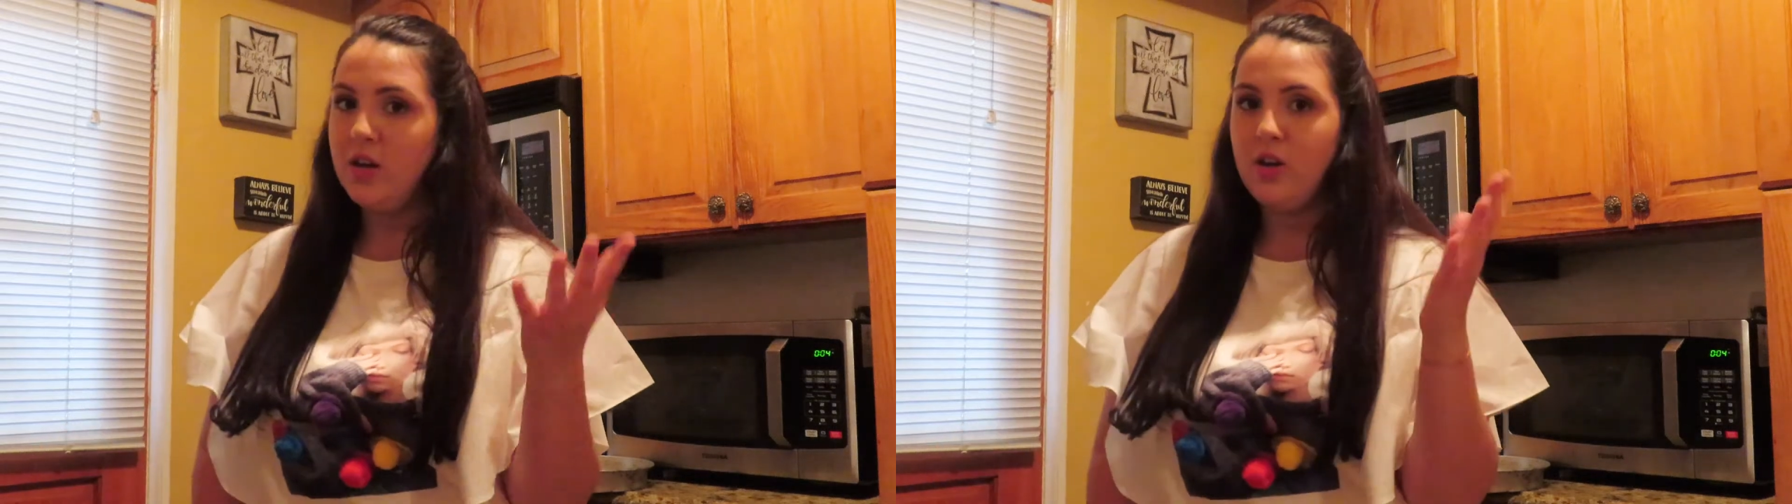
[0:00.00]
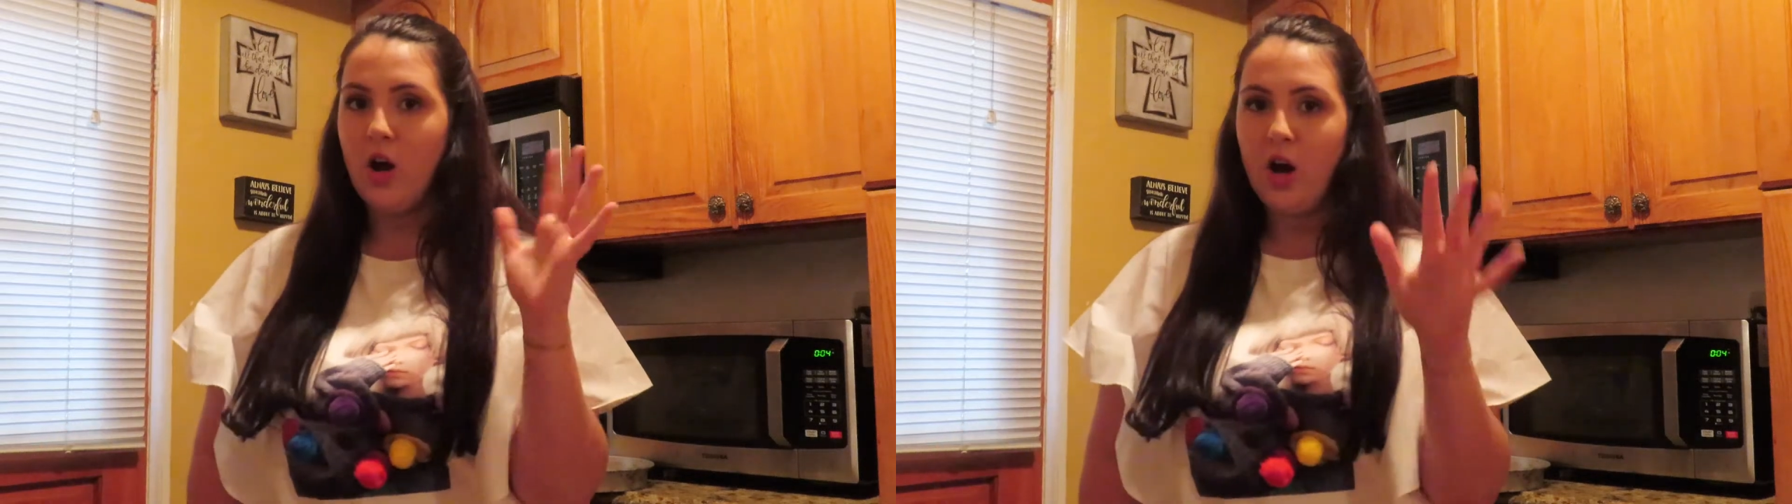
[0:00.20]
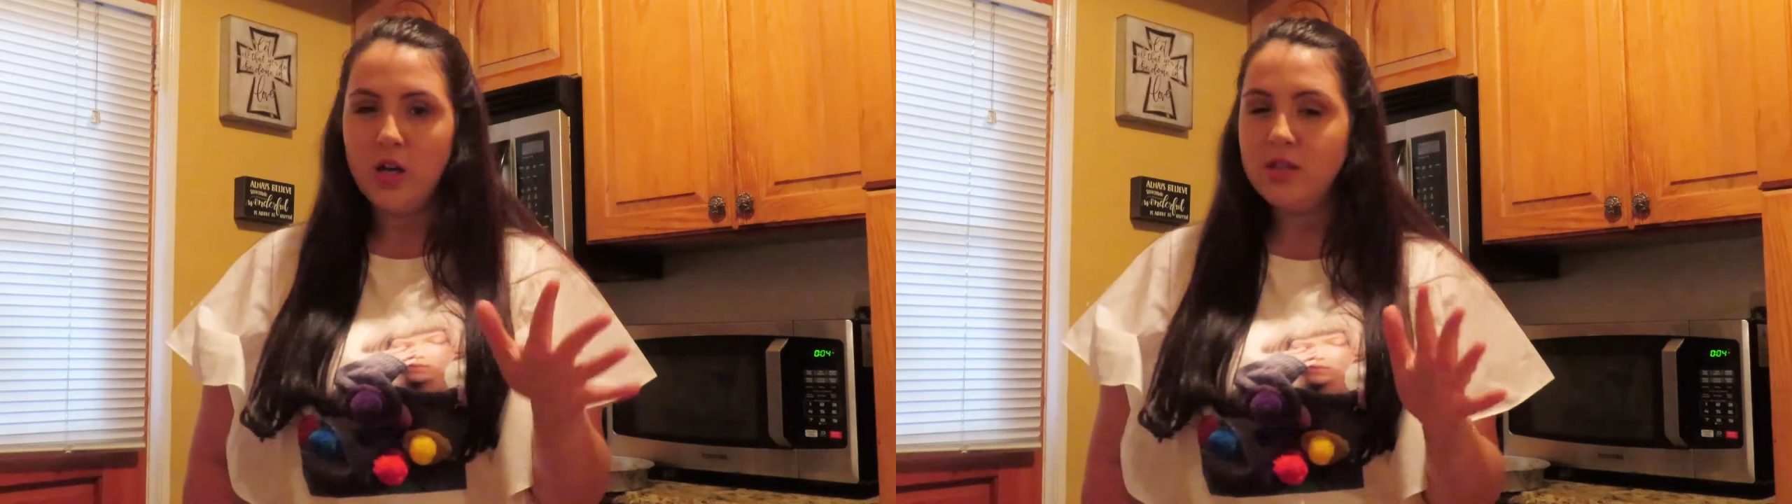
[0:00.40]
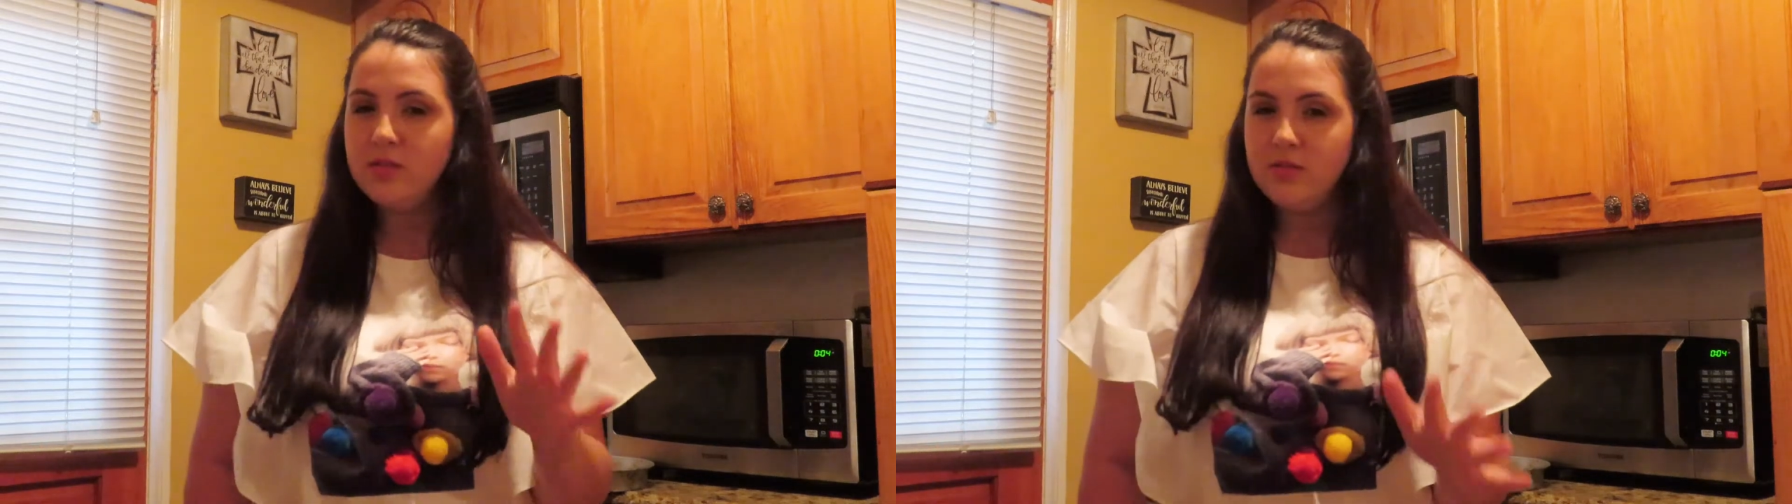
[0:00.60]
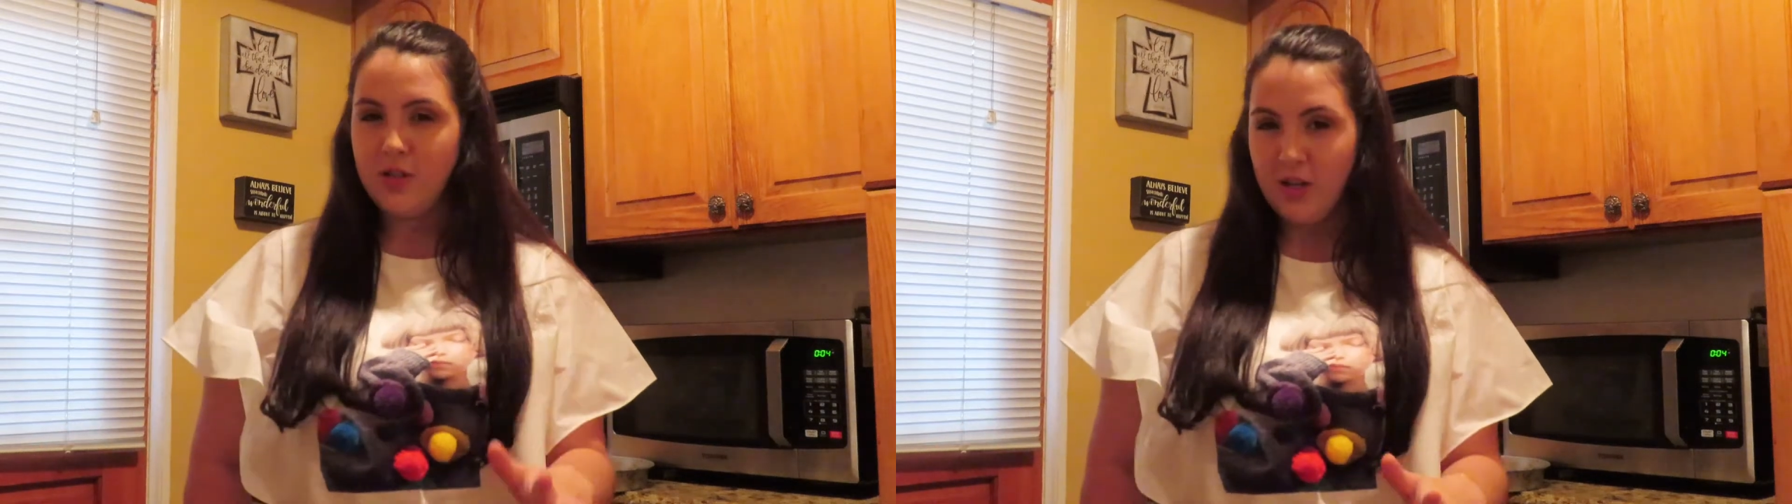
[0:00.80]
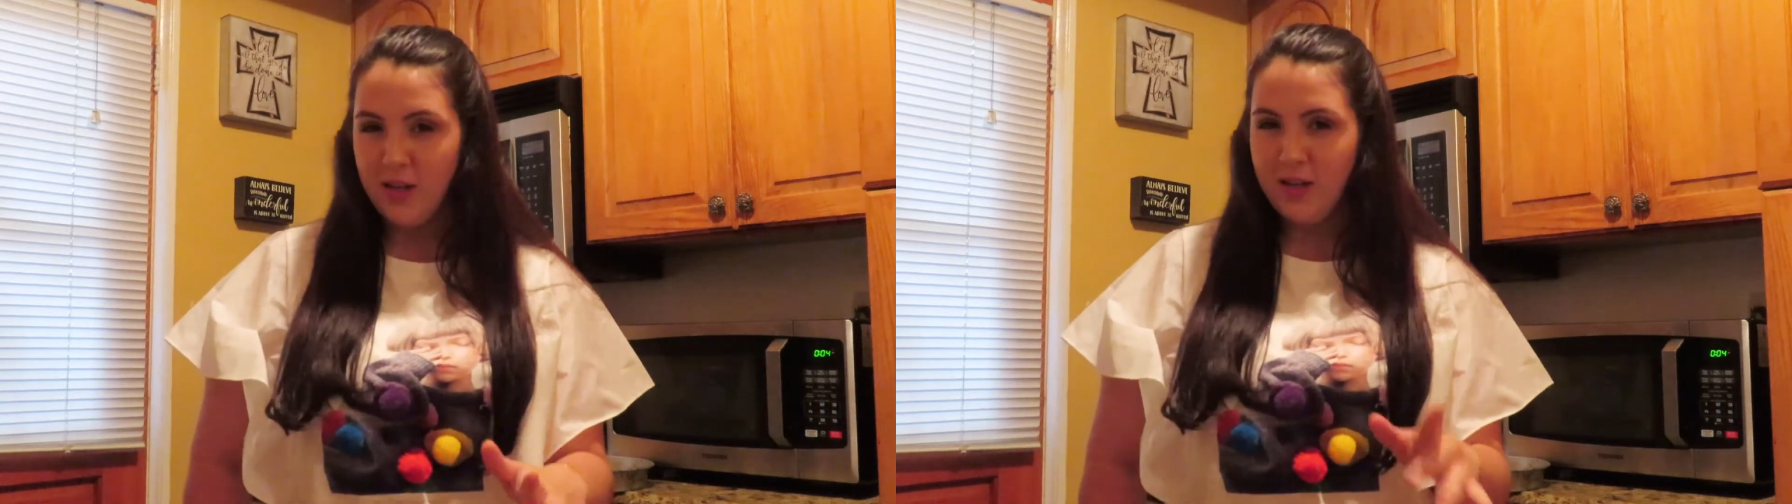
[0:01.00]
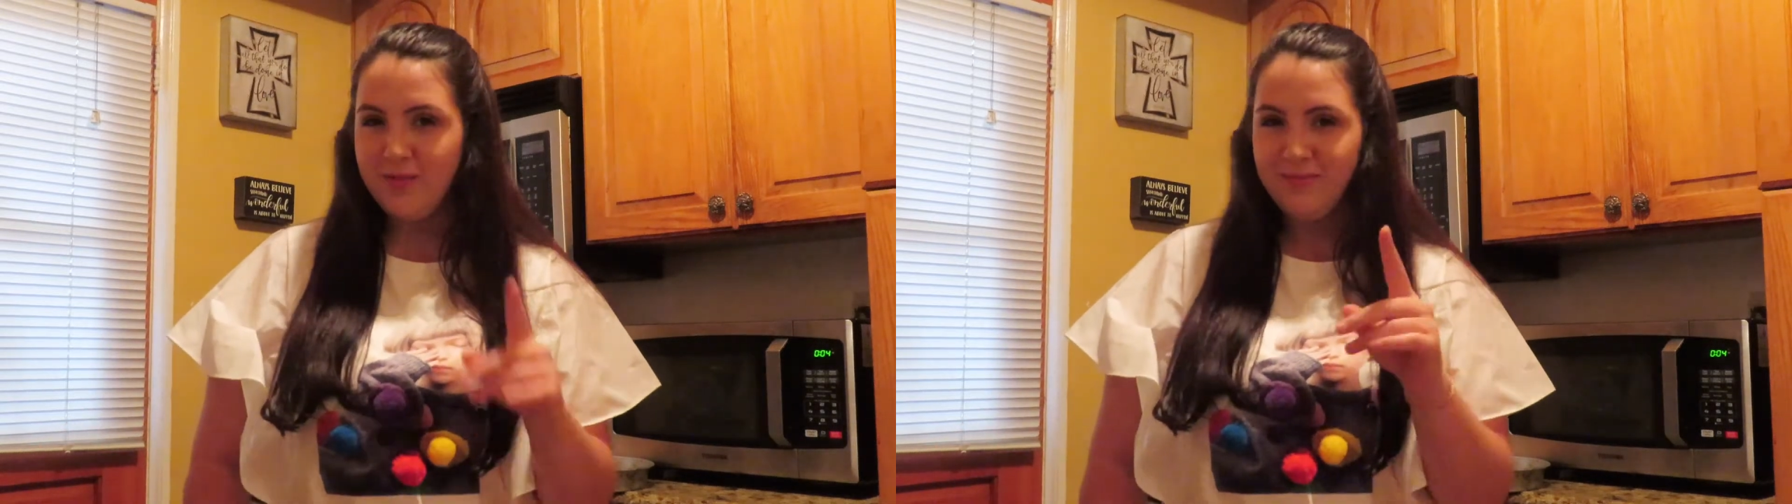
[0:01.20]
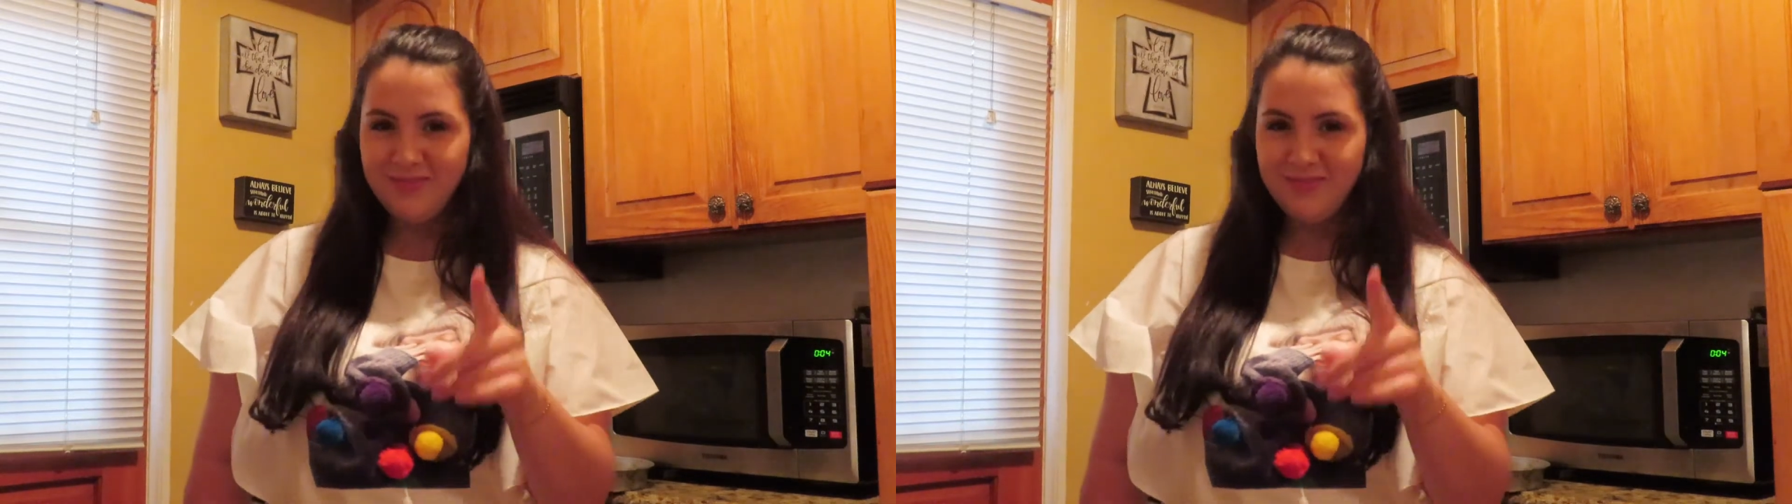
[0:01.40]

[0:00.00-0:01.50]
not good.